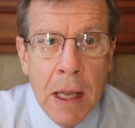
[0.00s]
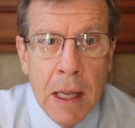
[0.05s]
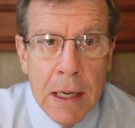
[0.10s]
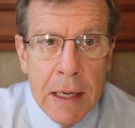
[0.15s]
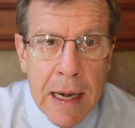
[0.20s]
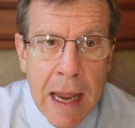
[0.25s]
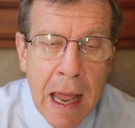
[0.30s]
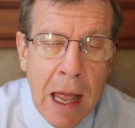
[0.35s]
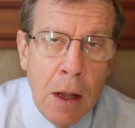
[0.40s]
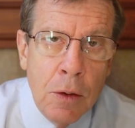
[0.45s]

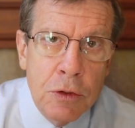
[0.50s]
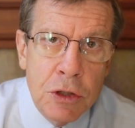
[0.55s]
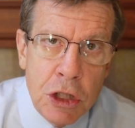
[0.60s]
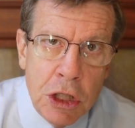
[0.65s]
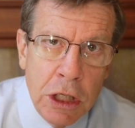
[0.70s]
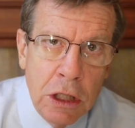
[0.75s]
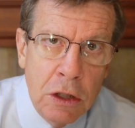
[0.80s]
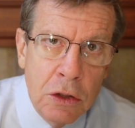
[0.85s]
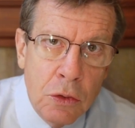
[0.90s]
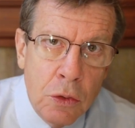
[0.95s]
Now,
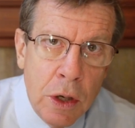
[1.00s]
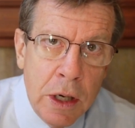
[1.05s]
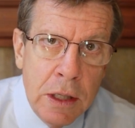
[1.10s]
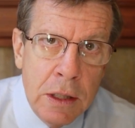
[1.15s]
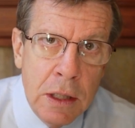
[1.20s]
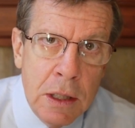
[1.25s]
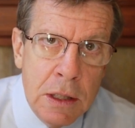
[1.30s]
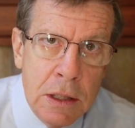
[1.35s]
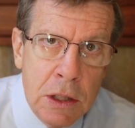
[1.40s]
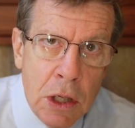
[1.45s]

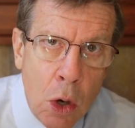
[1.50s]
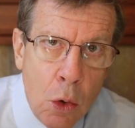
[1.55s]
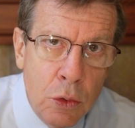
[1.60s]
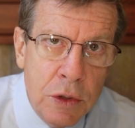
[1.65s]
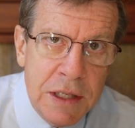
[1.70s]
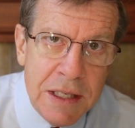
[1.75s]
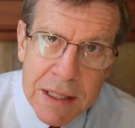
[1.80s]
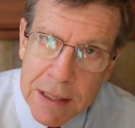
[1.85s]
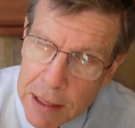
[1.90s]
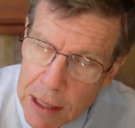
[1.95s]
children
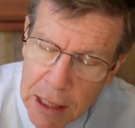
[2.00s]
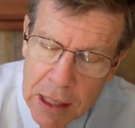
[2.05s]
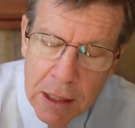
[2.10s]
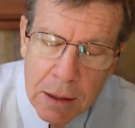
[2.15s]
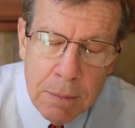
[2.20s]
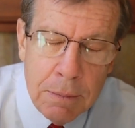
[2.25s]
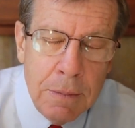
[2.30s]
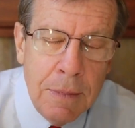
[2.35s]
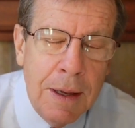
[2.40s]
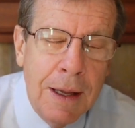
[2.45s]
don't
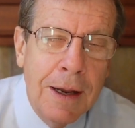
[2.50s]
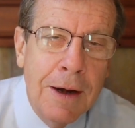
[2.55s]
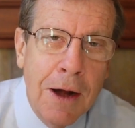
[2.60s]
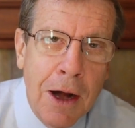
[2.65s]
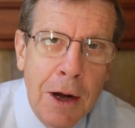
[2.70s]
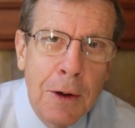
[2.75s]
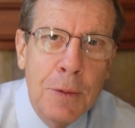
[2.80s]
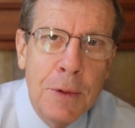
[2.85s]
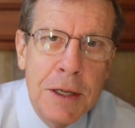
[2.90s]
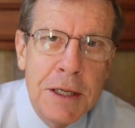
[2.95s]
seem, in
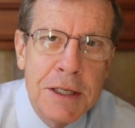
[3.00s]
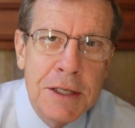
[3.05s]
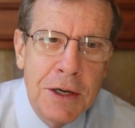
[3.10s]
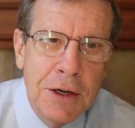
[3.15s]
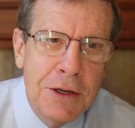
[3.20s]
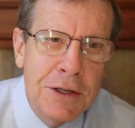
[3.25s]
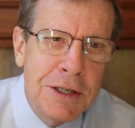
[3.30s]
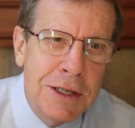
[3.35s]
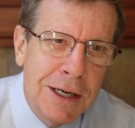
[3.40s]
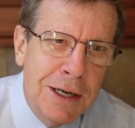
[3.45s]
our
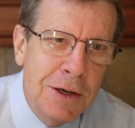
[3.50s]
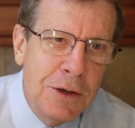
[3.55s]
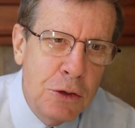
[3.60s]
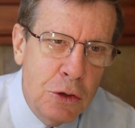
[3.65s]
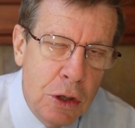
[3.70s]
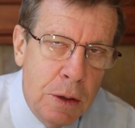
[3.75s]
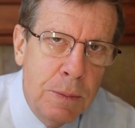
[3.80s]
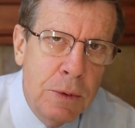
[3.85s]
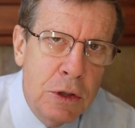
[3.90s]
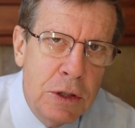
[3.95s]
research, to
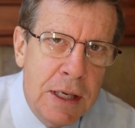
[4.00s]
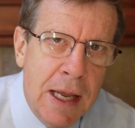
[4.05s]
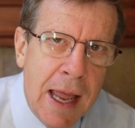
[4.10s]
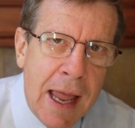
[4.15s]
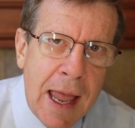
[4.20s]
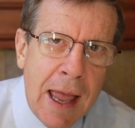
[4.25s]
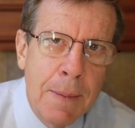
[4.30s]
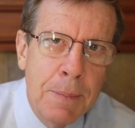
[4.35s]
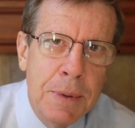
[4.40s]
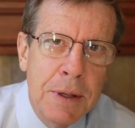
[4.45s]
contribute to
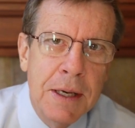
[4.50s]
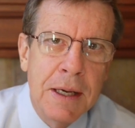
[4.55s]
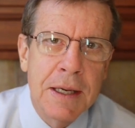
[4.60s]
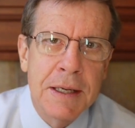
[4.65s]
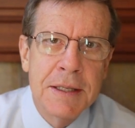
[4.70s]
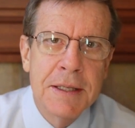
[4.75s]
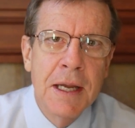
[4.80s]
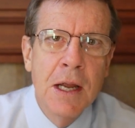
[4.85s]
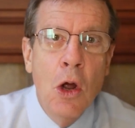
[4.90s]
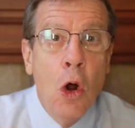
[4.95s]

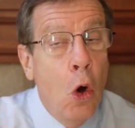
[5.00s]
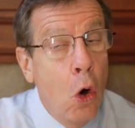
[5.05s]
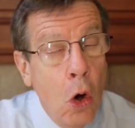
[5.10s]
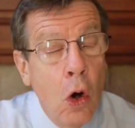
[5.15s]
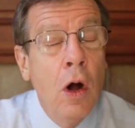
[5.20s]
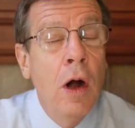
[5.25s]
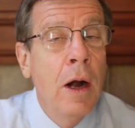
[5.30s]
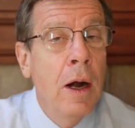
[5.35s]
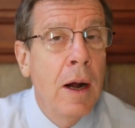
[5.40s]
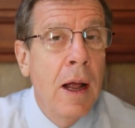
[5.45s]
happiness
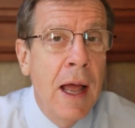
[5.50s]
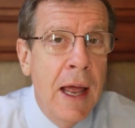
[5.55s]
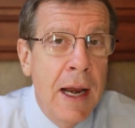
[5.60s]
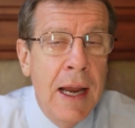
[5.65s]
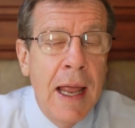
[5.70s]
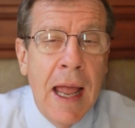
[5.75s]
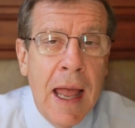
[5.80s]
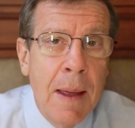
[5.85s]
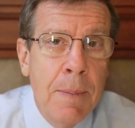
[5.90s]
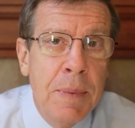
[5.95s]
or
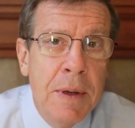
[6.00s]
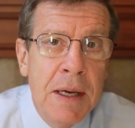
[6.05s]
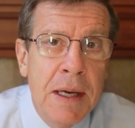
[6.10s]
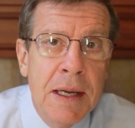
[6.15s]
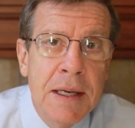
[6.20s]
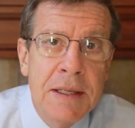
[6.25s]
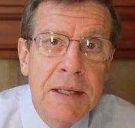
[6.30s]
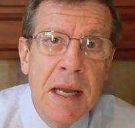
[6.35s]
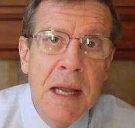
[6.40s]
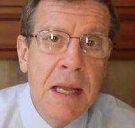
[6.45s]

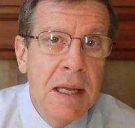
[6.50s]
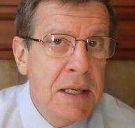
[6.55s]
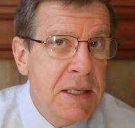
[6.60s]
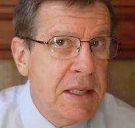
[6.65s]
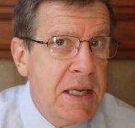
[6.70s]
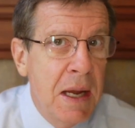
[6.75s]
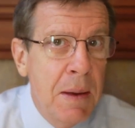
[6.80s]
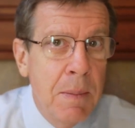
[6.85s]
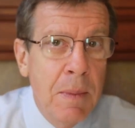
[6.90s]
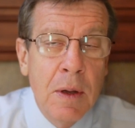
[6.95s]
unhappiness.
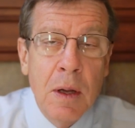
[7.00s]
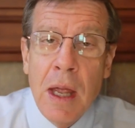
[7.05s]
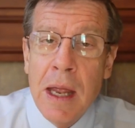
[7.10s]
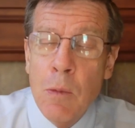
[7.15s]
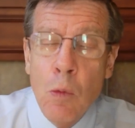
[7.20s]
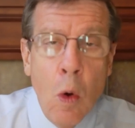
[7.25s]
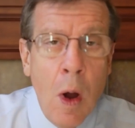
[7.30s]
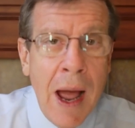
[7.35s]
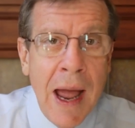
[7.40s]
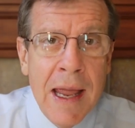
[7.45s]

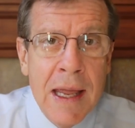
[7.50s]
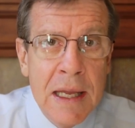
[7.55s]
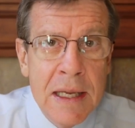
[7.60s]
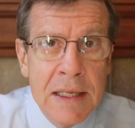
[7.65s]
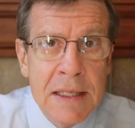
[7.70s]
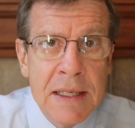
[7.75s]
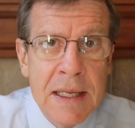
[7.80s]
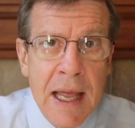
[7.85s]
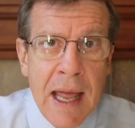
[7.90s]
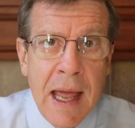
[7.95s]
Why
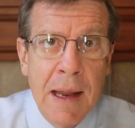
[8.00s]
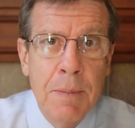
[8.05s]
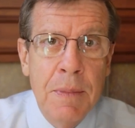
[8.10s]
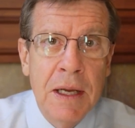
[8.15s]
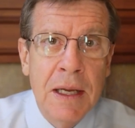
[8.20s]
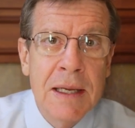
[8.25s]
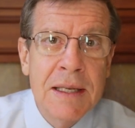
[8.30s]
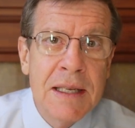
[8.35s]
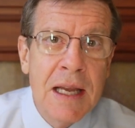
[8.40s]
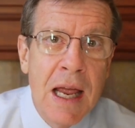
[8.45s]
is that?
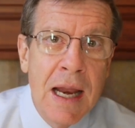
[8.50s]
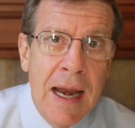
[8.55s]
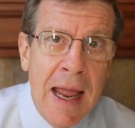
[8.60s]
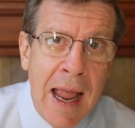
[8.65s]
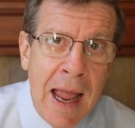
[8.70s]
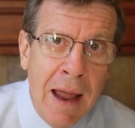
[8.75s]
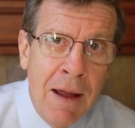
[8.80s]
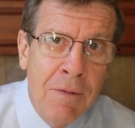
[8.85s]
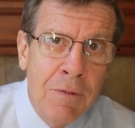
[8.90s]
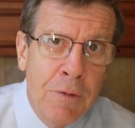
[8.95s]
Because on
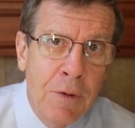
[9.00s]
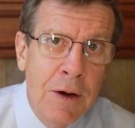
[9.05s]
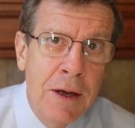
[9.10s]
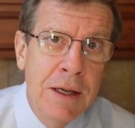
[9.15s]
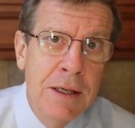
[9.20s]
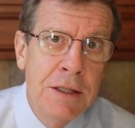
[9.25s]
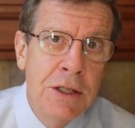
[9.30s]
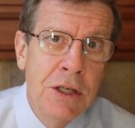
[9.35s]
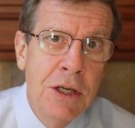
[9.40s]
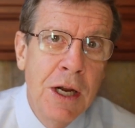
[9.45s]

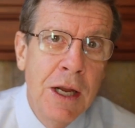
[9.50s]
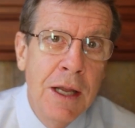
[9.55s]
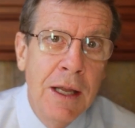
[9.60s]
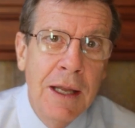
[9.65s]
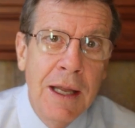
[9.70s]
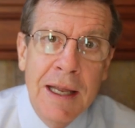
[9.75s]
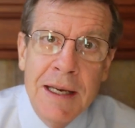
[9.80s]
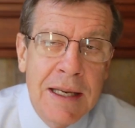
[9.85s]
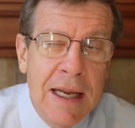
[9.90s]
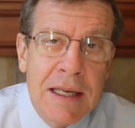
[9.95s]
average,
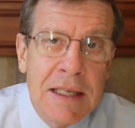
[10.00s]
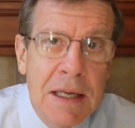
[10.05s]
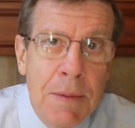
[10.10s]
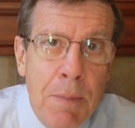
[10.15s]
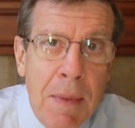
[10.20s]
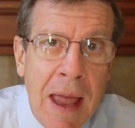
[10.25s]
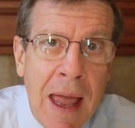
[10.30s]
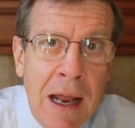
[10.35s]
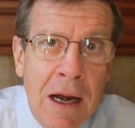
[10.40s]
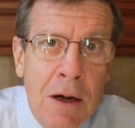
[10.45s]
it doesn't
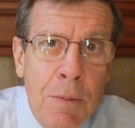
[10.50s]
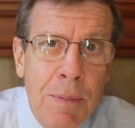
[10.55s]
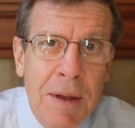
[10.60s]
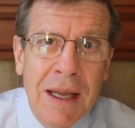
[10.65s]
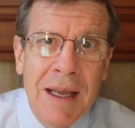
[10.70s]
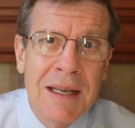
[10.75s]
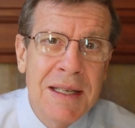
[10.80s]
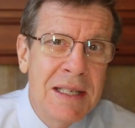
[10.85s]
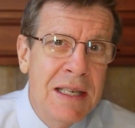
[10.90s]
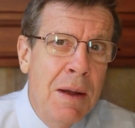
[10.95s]
matter,
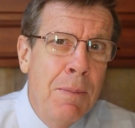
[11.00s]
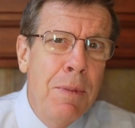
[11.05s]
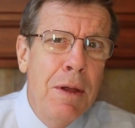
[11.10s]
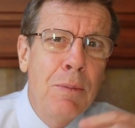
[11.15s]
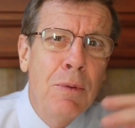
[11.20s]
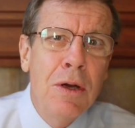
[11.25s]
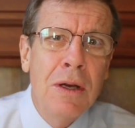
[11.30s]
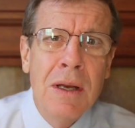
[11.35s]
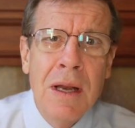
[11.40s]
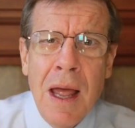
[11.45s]
because some
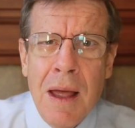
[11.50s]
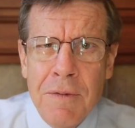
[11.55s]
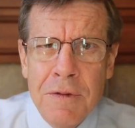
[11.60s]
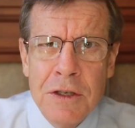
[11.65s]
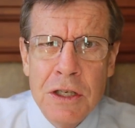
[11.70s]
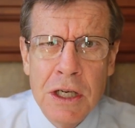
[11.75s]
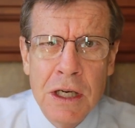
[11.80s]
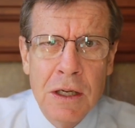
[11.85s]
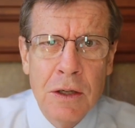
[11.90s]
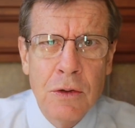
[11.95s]
people love
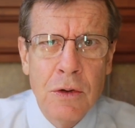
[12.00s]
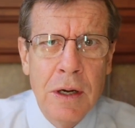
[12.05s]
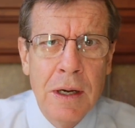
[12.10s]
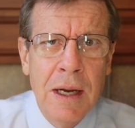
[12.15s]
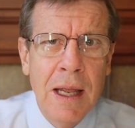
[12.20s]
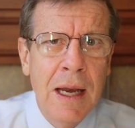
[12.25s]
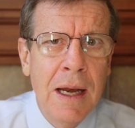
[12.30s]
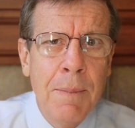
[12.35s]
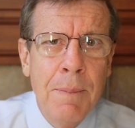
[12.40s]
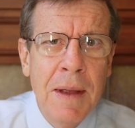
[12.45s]
children
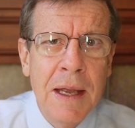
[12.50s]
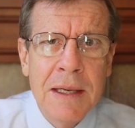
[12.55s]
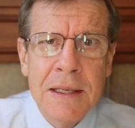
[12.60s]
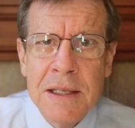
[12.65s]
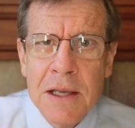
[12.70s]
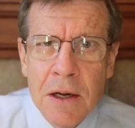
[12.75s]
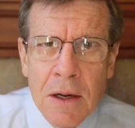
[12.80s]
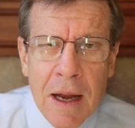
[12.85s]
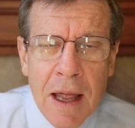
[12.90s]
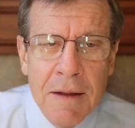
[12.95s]
and it makes
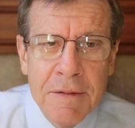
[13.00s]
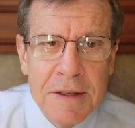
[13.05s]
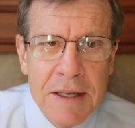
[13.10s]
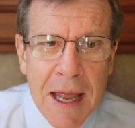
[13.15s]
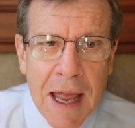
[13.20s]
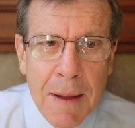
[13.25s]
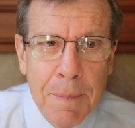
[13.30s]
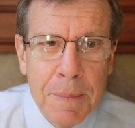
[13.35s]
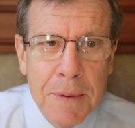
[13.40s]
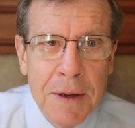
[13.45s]
their lives
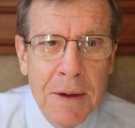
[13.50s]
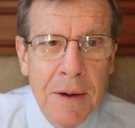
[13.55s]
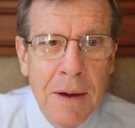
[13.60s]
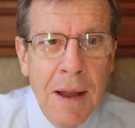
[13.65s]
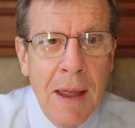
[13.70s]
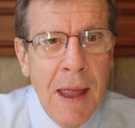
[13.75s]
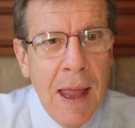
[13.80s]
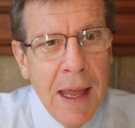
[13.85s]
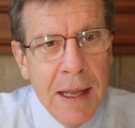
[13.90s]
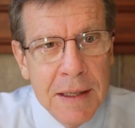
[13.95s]
happier,
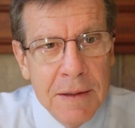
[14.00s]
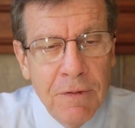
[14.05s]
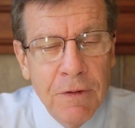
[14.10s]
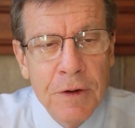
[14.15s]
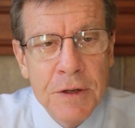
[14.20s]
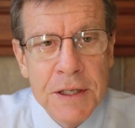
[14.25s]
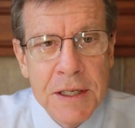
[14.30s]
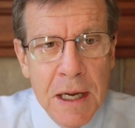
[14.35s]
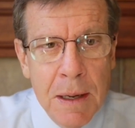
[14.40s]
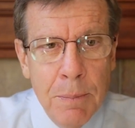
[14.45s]
and for
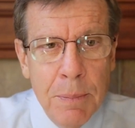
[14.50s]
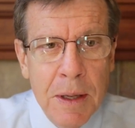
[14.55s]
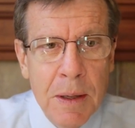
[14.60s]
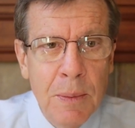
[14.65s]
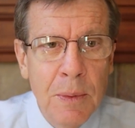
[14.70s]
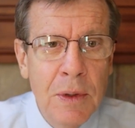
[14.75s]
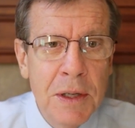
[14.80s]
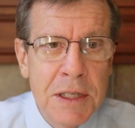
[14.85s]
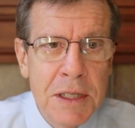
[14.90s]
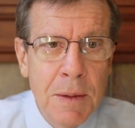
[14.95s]
some
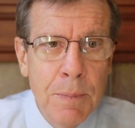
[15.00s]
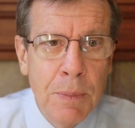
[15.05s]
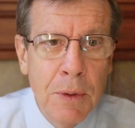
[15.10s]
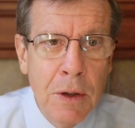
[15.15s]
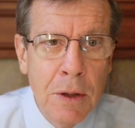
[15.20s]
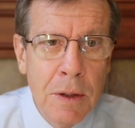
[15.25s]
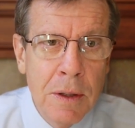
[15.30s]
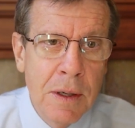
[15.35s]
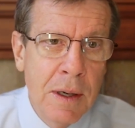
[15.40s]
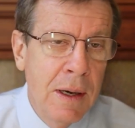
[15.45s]
people it's a
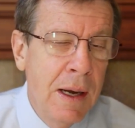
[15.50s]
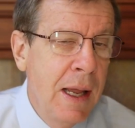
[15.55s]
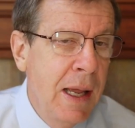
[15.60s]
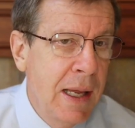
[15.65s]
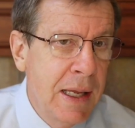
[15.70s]
burden.